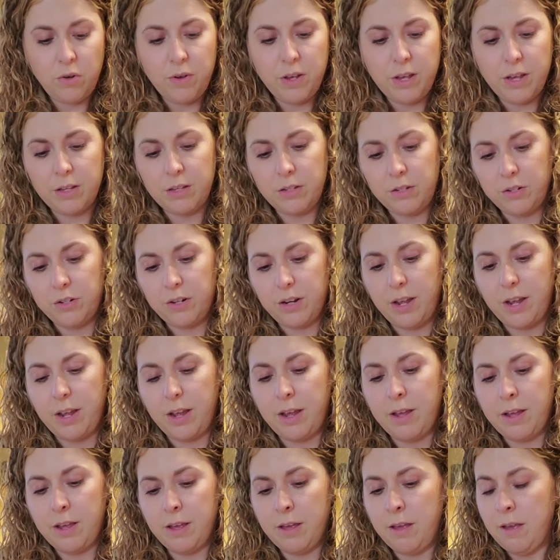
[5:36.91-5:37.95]
yesterday,
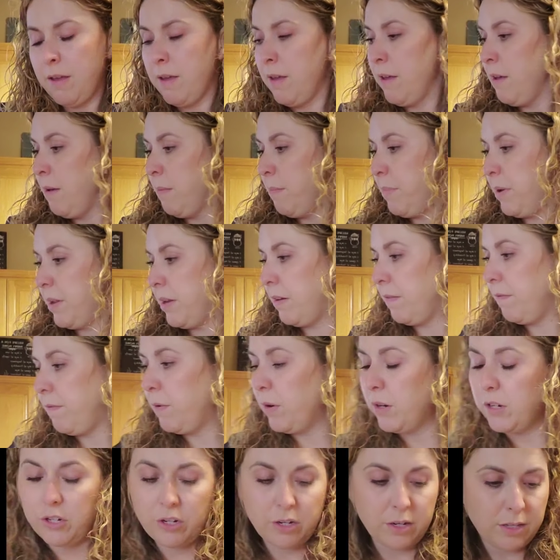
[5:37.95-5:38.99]
but
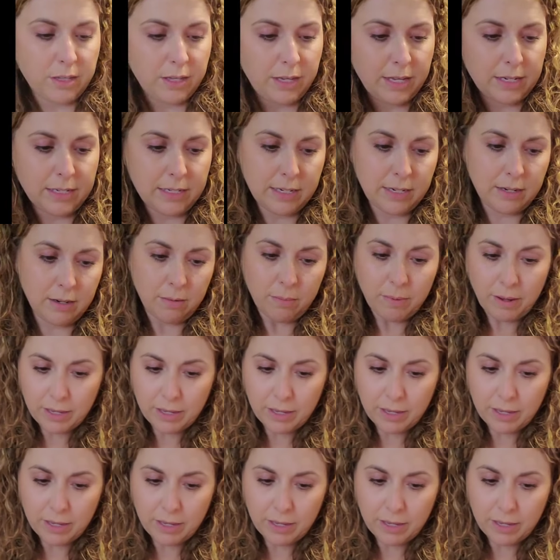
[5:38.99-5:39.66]
unfortunately it didn't.